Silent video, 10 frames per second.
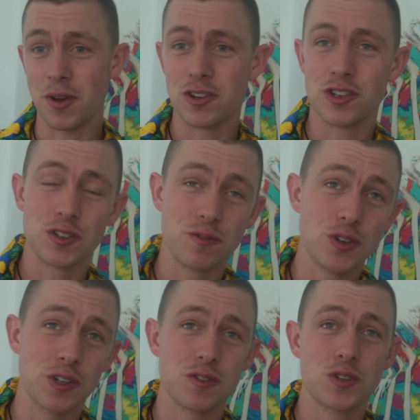beverages of
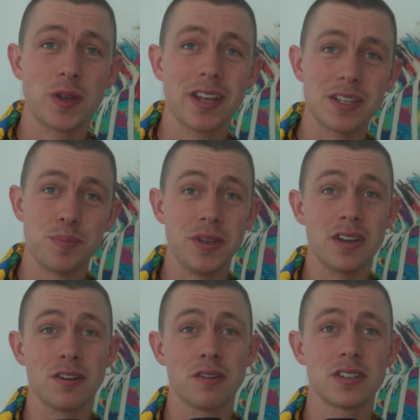choice for swigging is
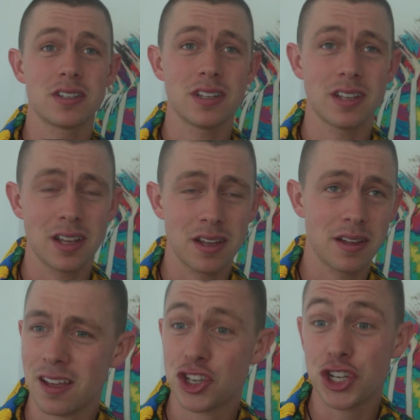beer, obviously.
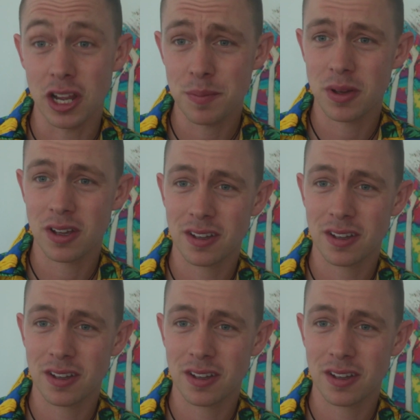Cheap,